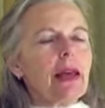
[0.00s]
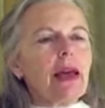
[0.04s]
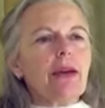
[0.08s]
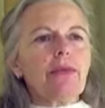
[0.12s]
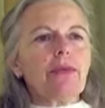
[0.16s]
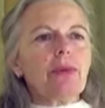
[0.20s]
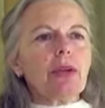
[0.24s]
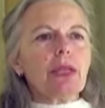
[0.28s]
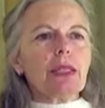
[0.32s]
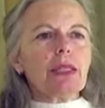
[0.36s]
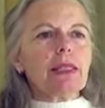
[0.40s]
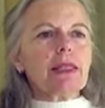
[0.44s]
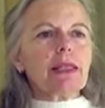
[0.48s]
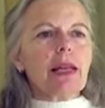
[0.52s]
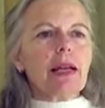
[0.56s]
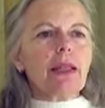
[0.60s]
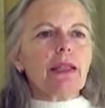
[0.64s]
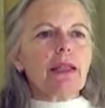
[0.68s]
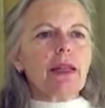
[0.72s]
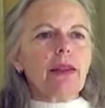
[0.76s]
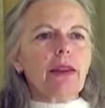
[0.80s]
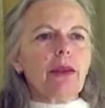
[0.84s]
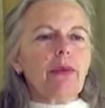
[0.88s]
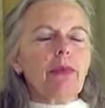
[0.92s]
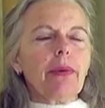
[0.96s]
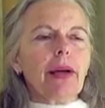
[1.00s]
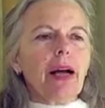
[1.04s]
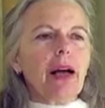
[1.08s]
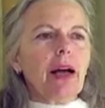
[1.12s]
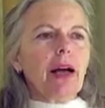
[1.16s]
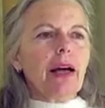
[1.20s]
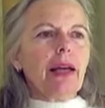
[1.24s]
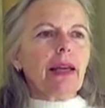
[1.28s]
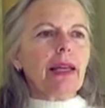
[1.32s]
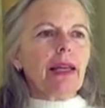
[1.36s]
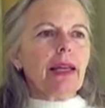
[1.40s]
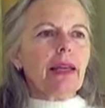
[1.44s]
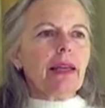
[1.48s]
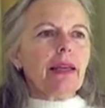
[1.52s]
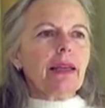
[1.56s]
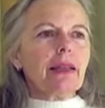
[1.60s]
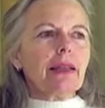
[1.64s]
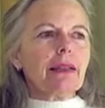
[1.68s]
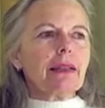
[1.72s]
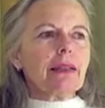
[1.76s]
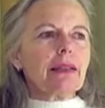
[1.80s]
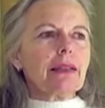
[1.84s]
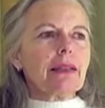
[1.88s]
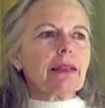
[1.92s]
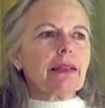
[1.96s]
every cell of the body,
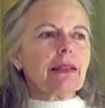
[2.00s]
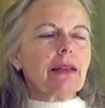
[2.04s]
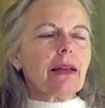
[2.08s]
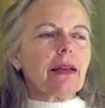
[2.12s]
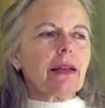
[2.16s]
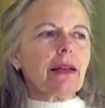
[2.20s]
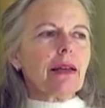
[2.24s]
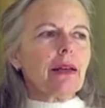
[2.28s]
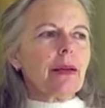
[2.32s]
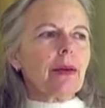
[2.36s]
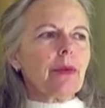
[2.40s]
it's